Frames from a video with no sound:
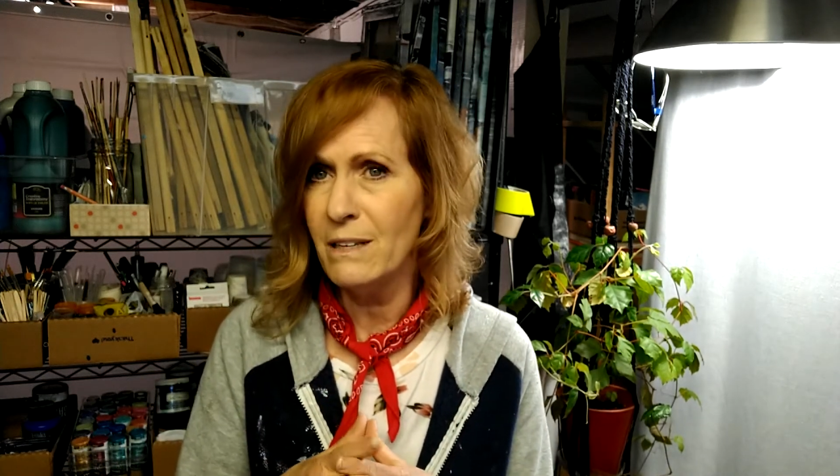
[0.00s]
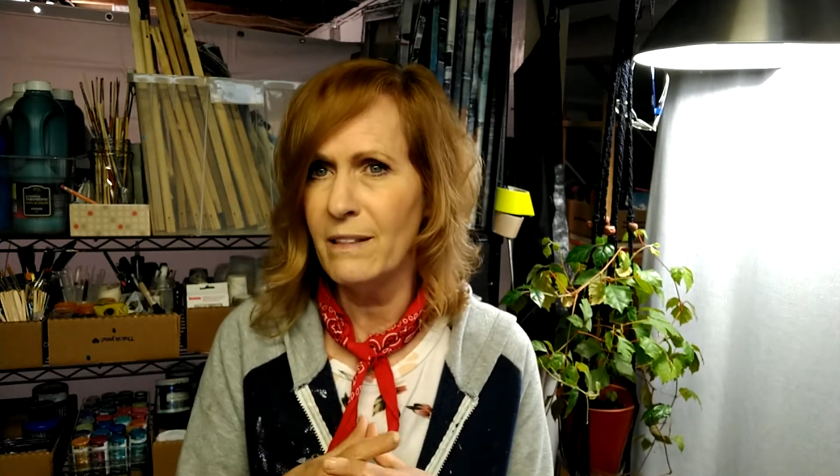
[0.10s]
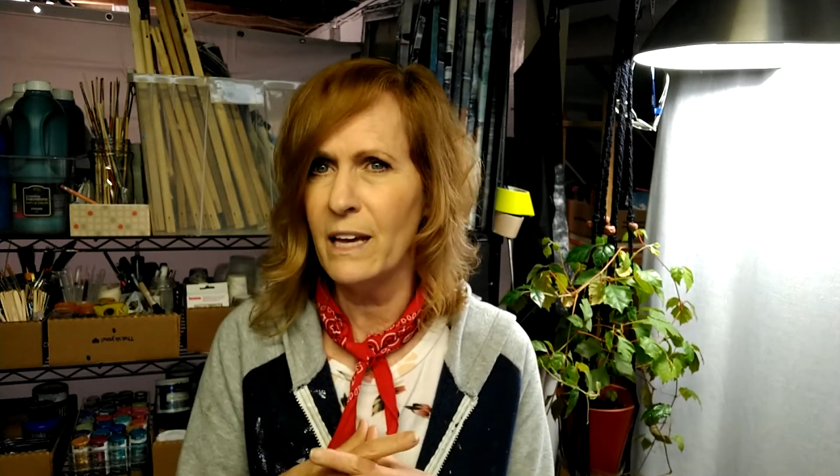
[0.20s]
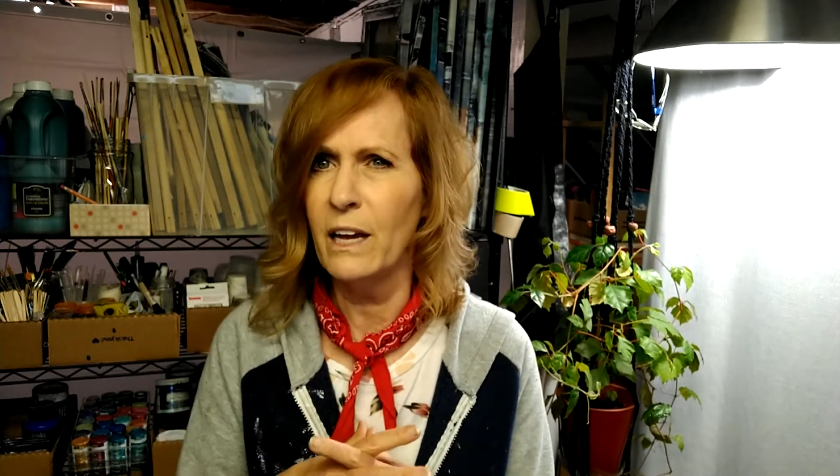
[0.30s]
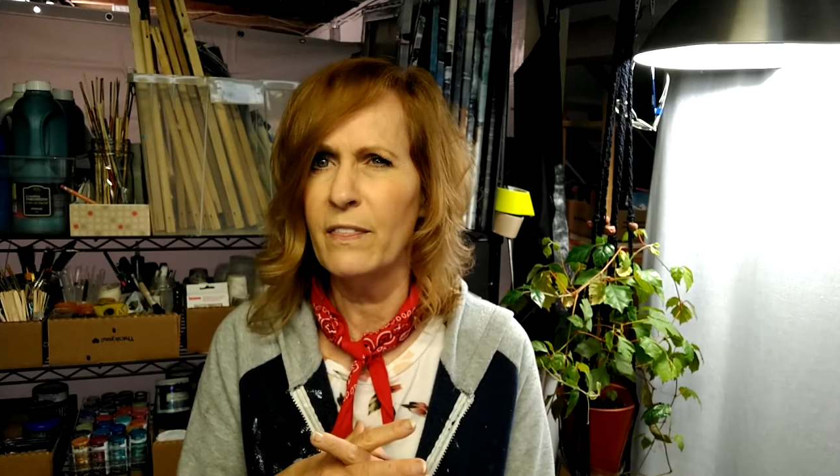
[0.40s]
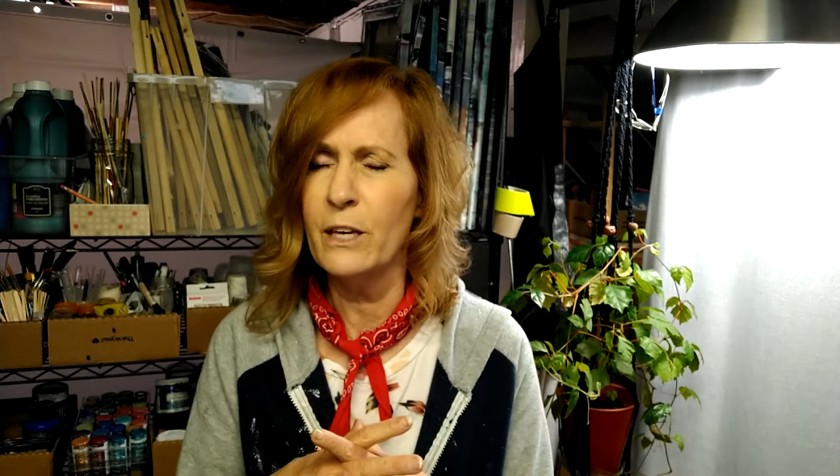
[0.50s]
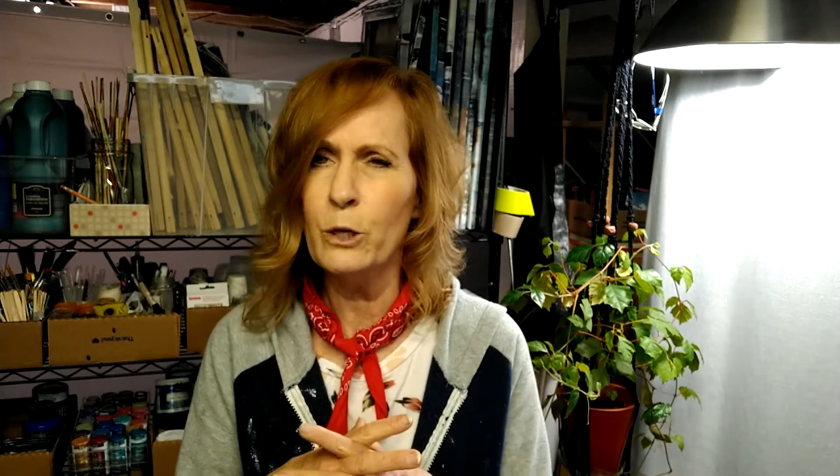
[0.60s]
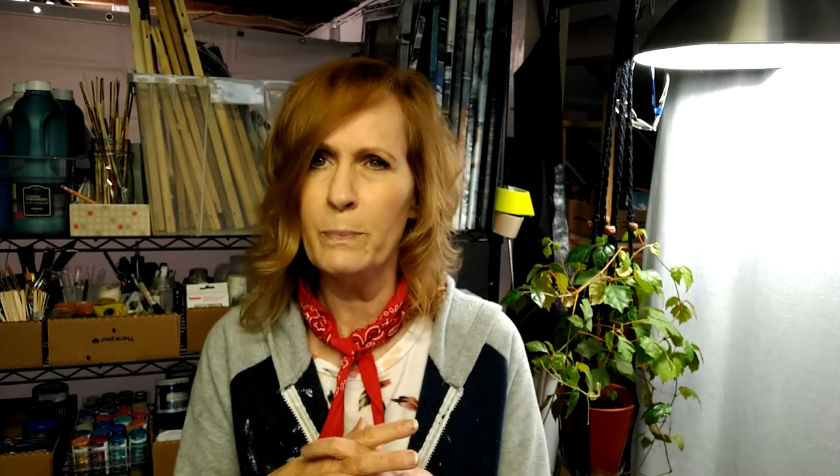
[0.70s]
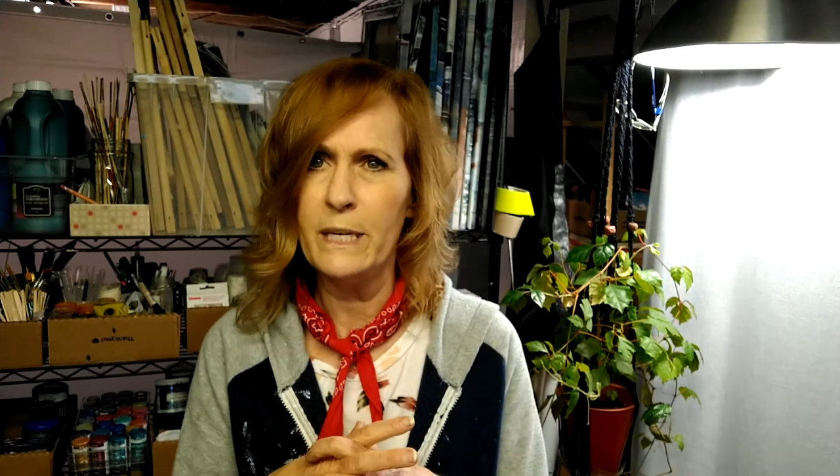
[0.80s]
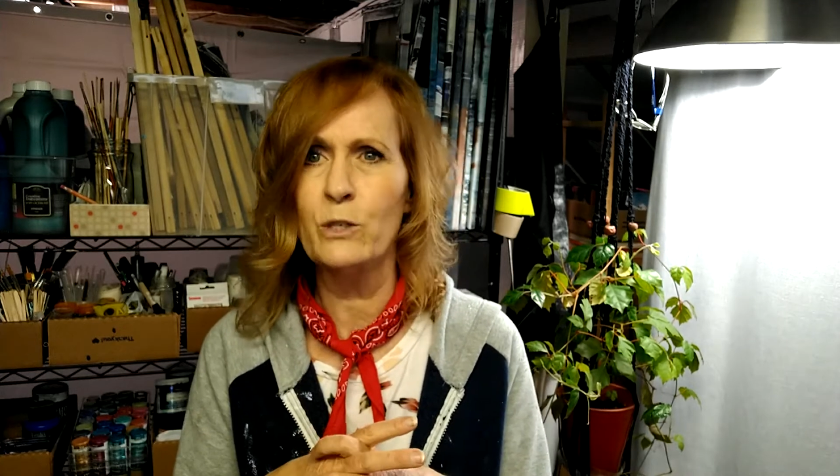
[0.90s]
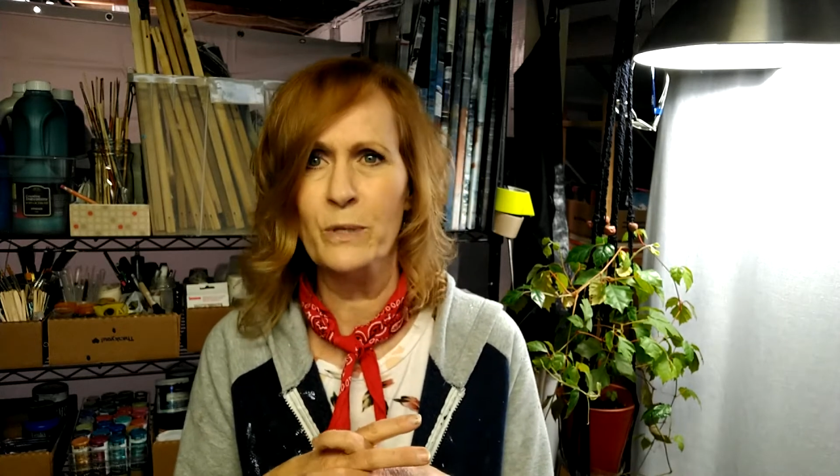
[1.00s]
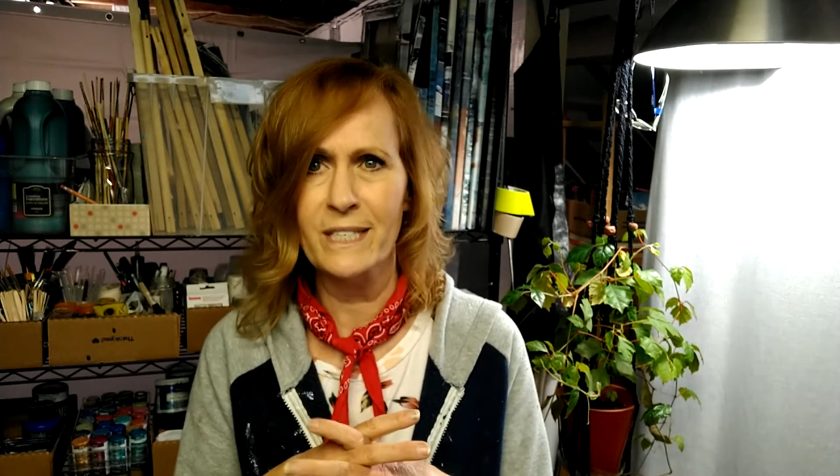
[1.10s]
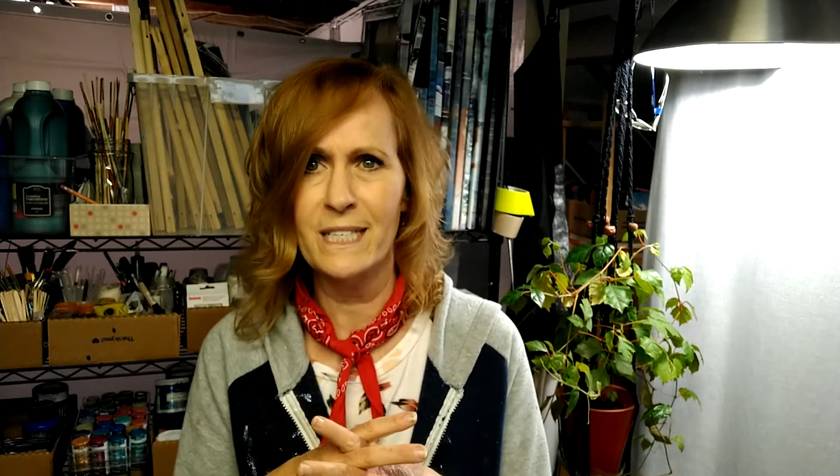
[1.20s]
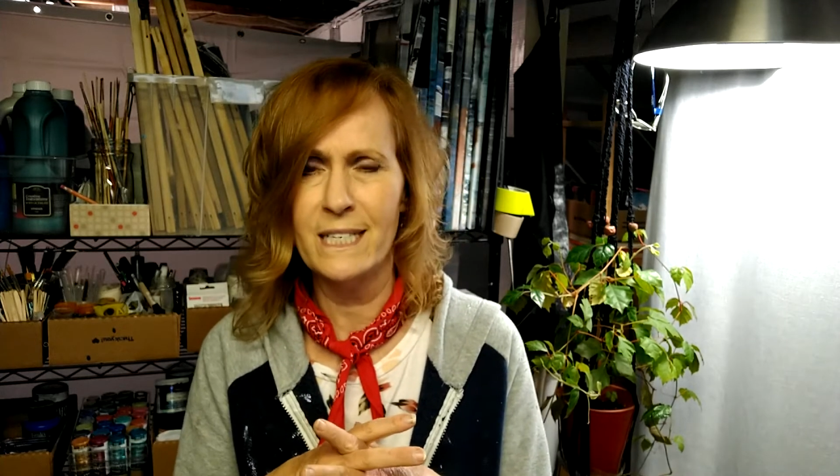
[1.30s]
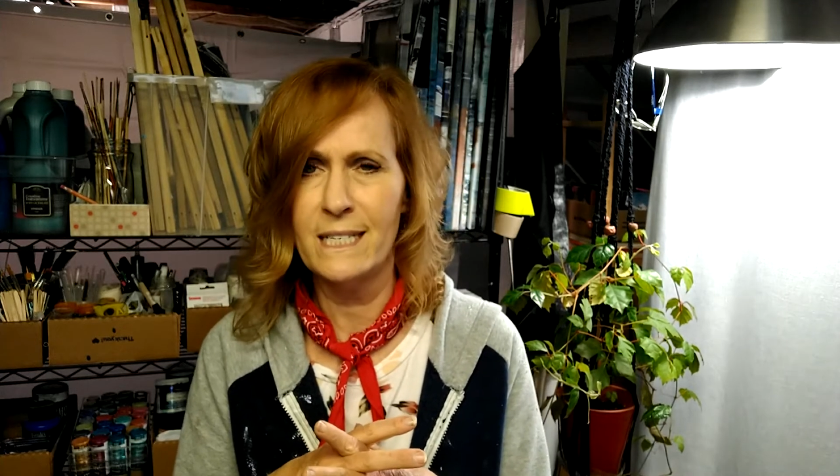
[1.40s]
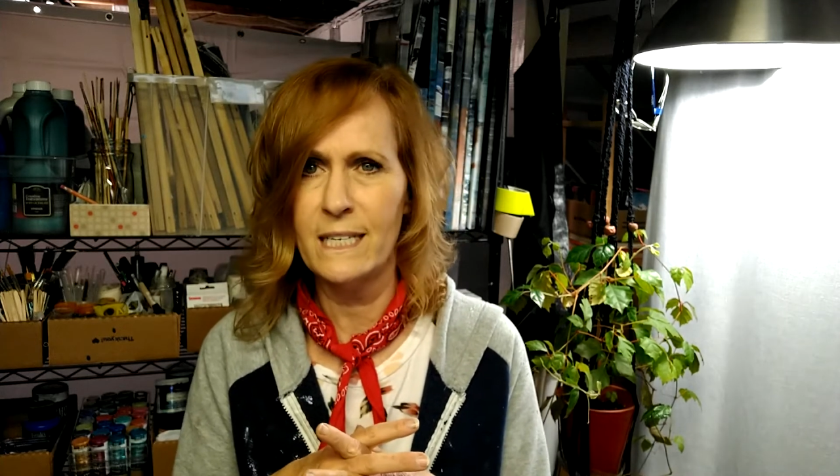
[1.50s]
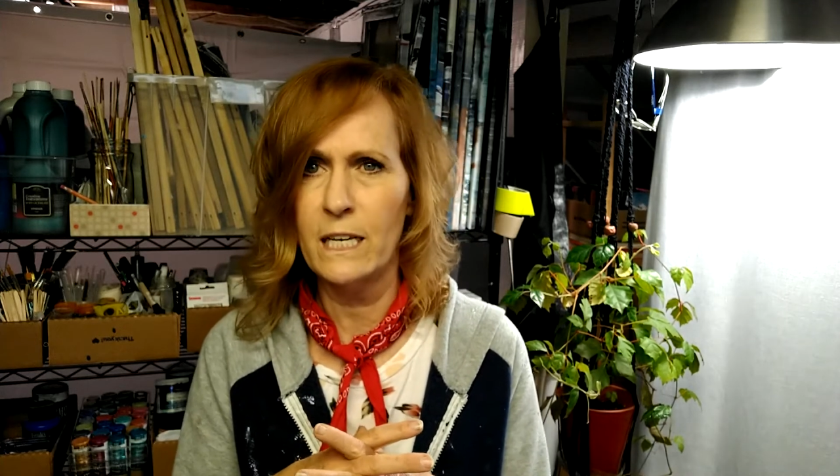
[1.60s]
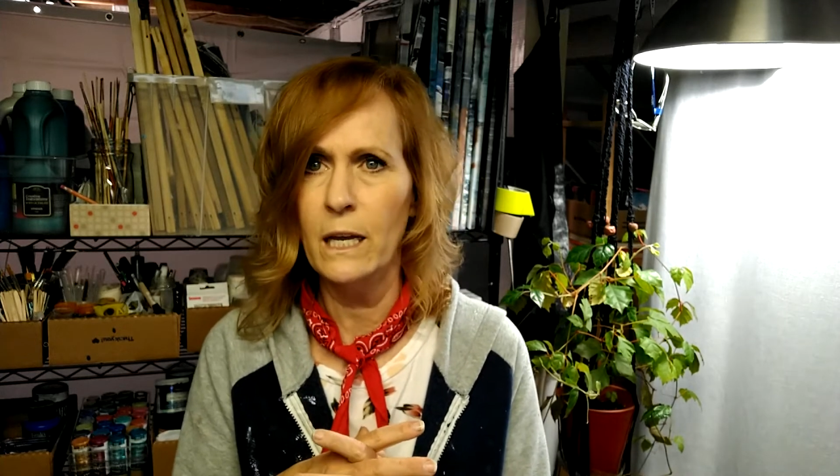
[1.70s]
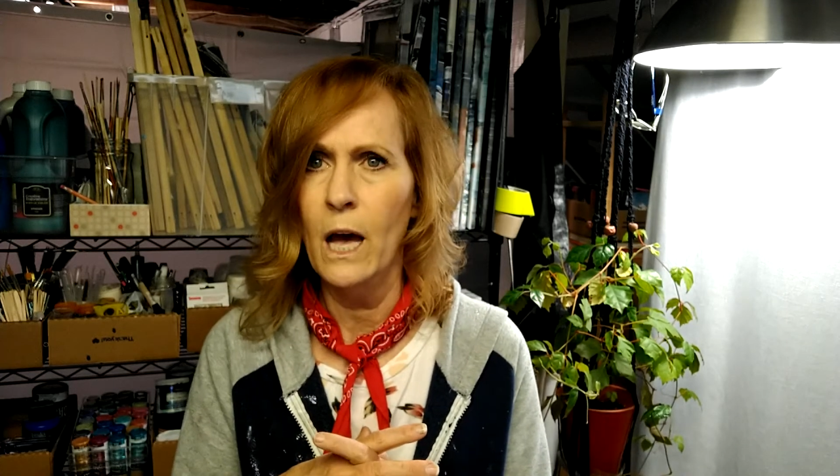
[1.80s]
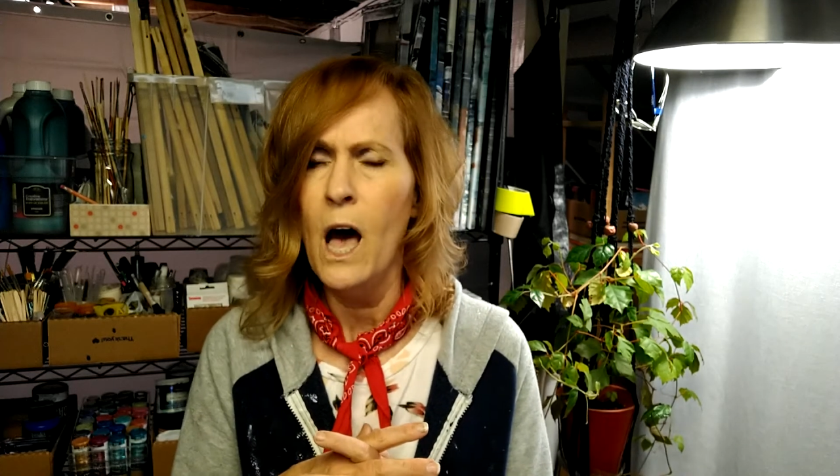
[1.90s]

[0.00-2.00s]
that I think you'll be interested to see.